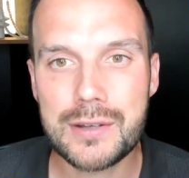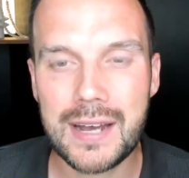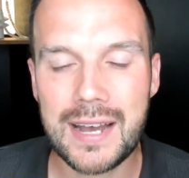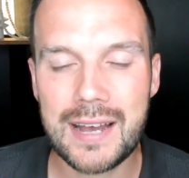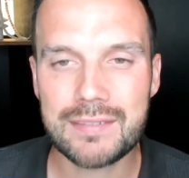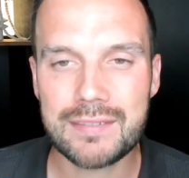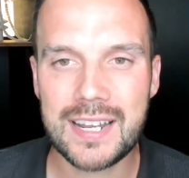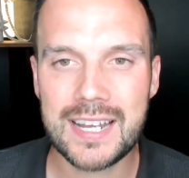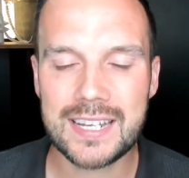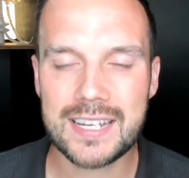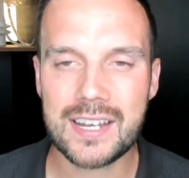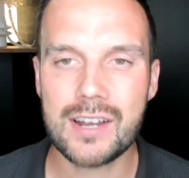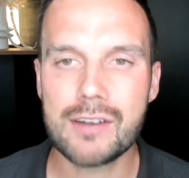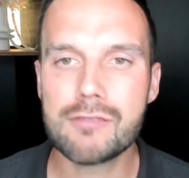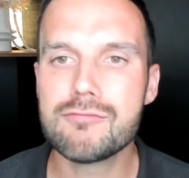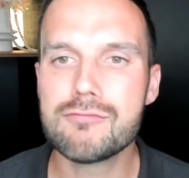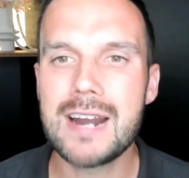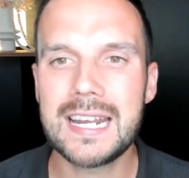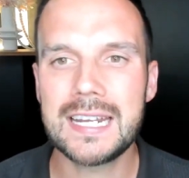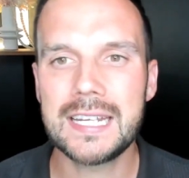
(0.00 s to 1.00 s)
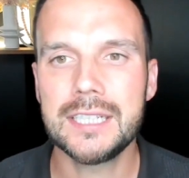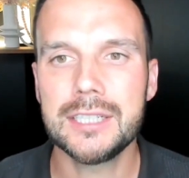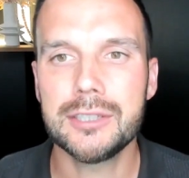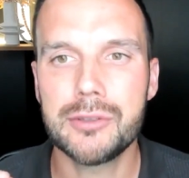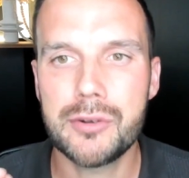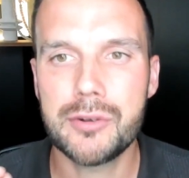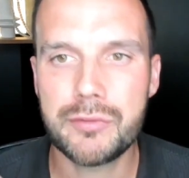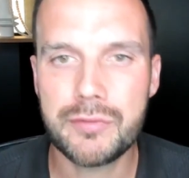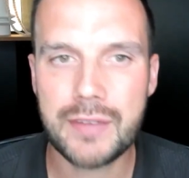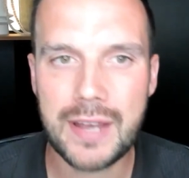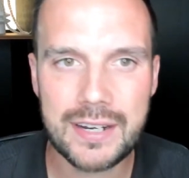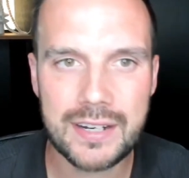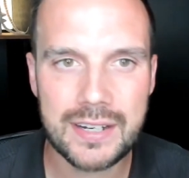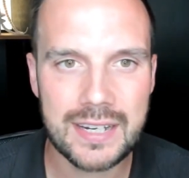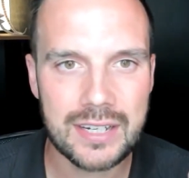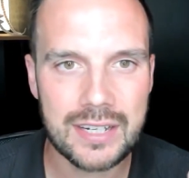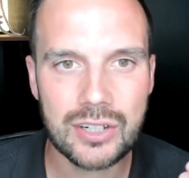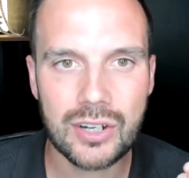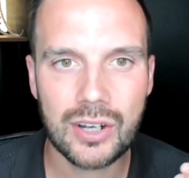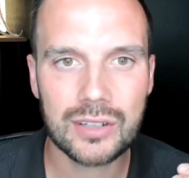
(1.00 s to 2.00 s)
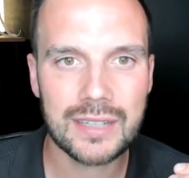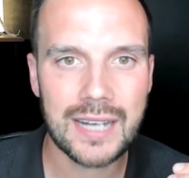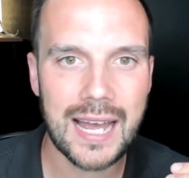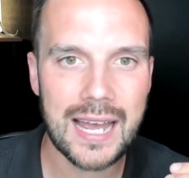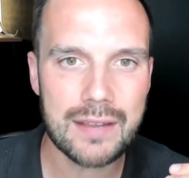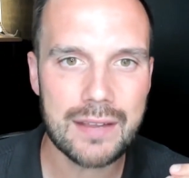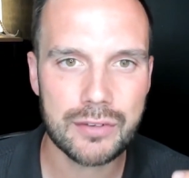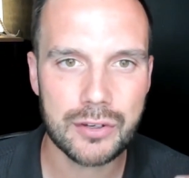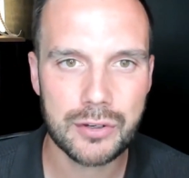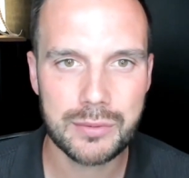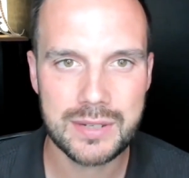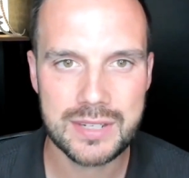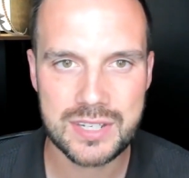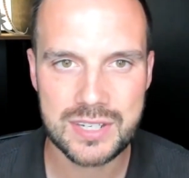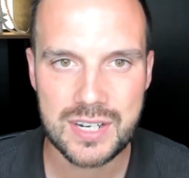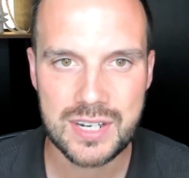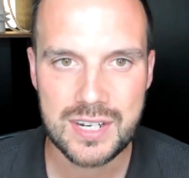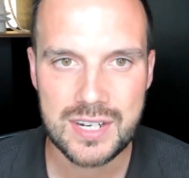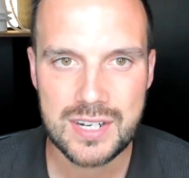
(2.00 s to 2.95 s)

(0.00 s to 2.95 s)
have like a regular offender in your life who is